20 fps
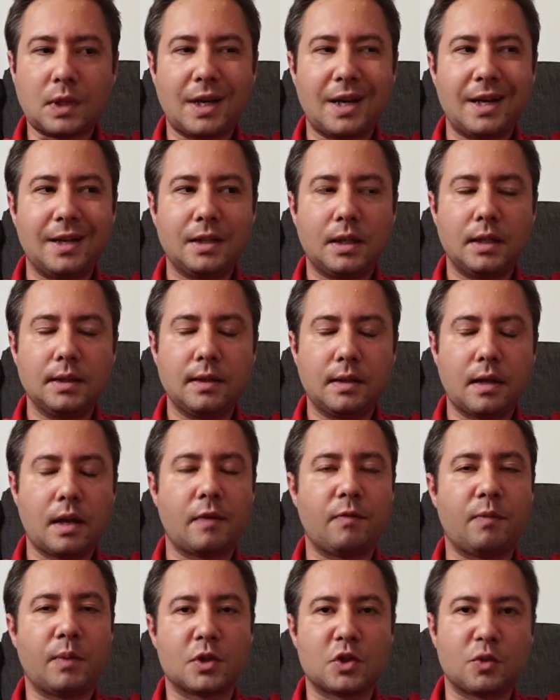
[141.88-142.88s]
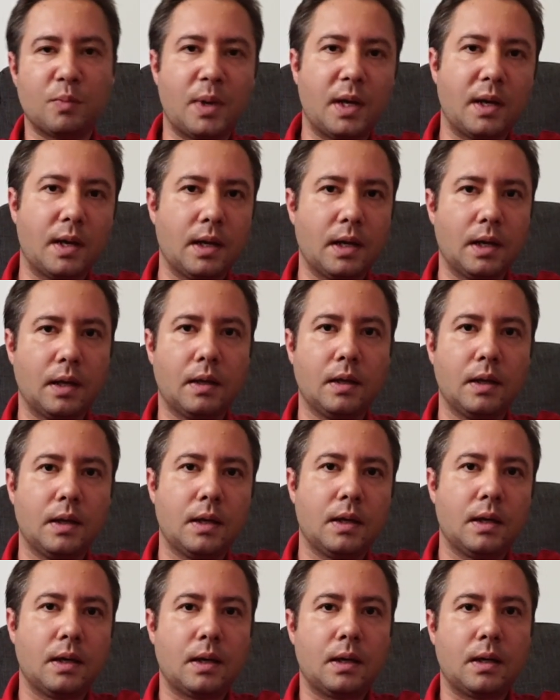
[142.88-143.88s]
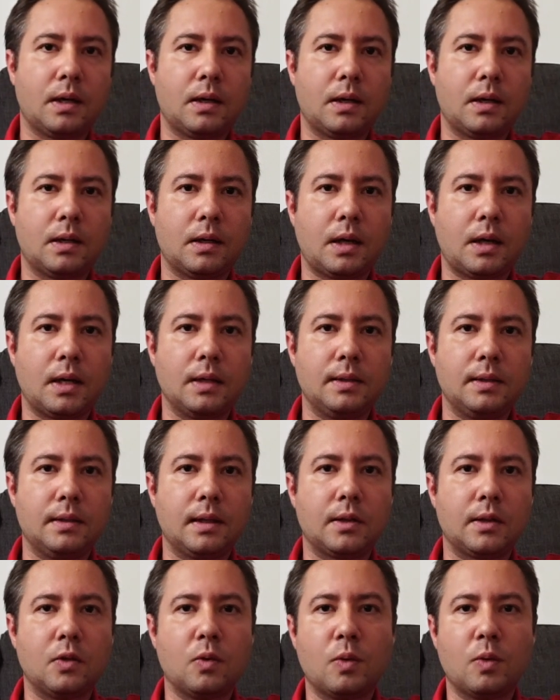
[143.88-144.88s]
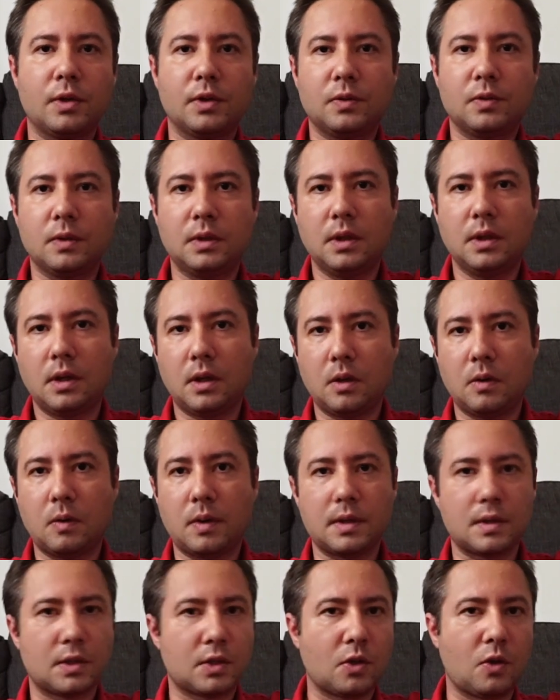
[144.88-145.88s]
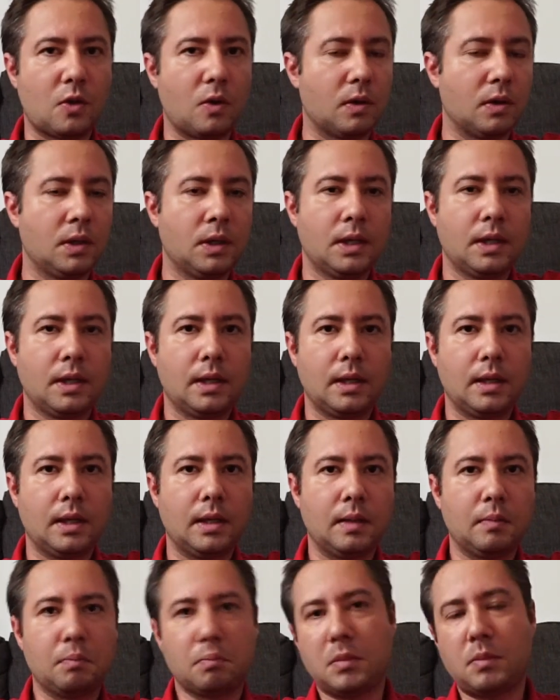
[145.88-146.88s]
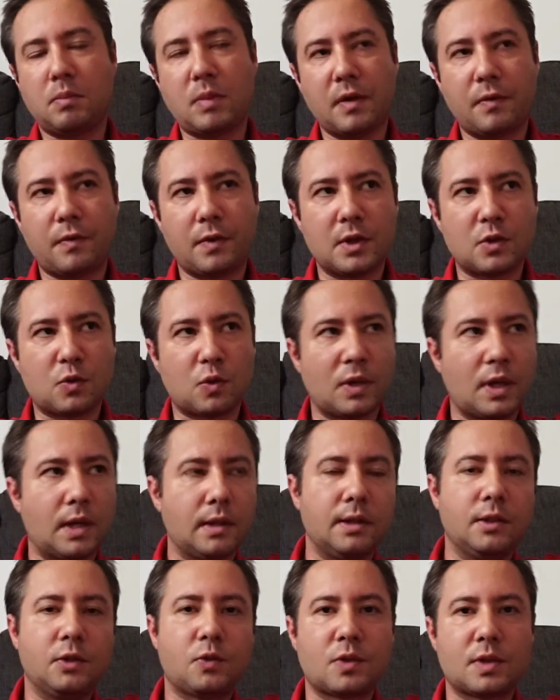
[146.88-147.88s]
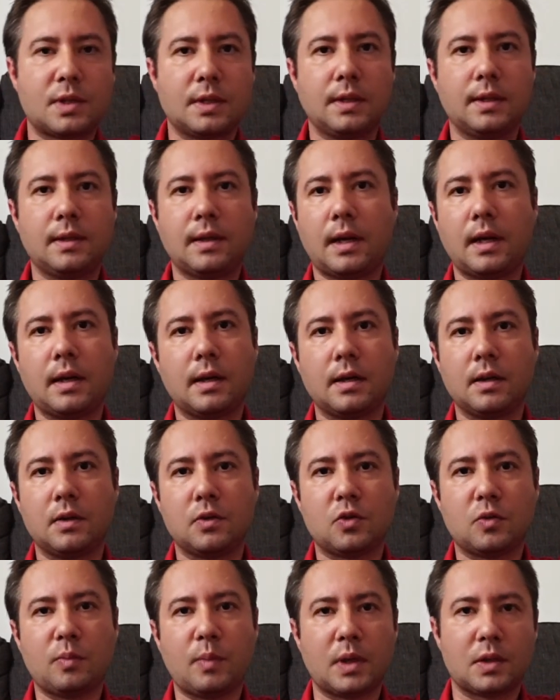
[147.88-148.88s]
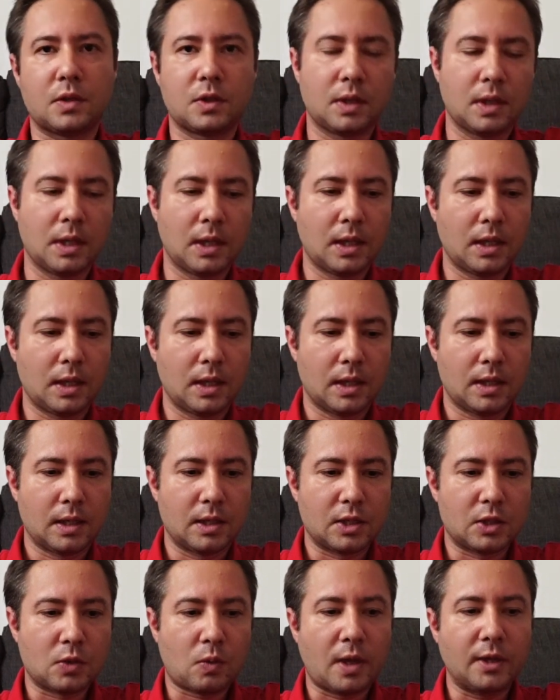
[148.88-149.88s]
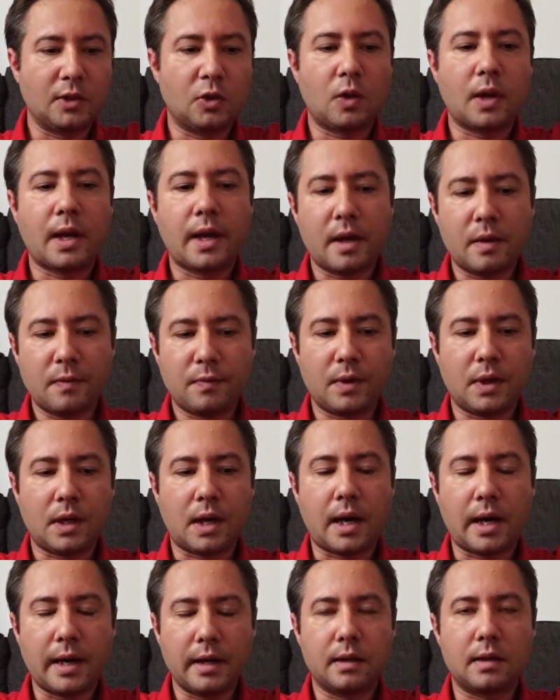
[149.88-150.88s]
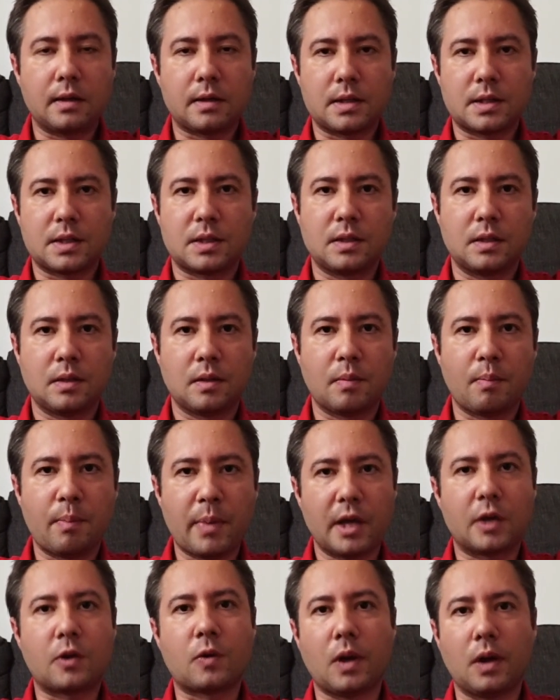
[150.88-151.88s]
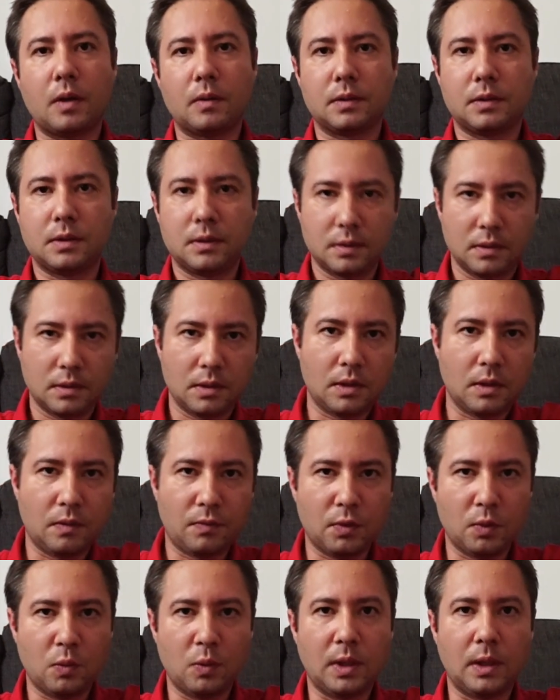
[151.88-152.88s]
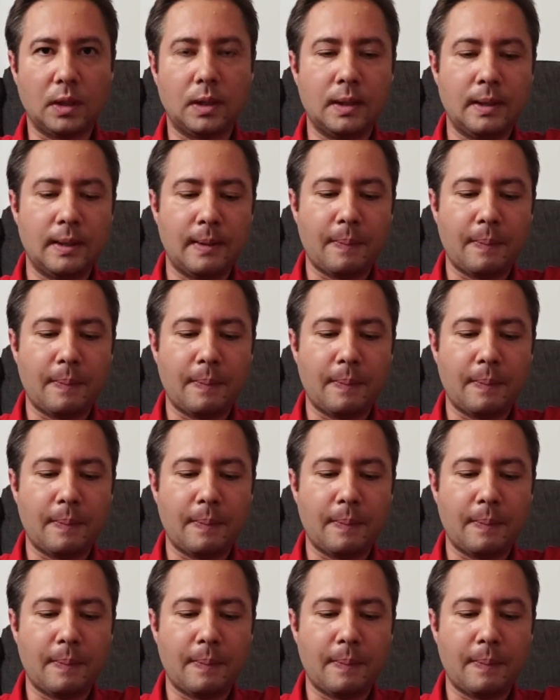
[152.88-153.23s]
I didn't have much money, I did not know where to go, and so on. And my friends were not interested in hiking too much. So I don't have a hiker's background, if you will.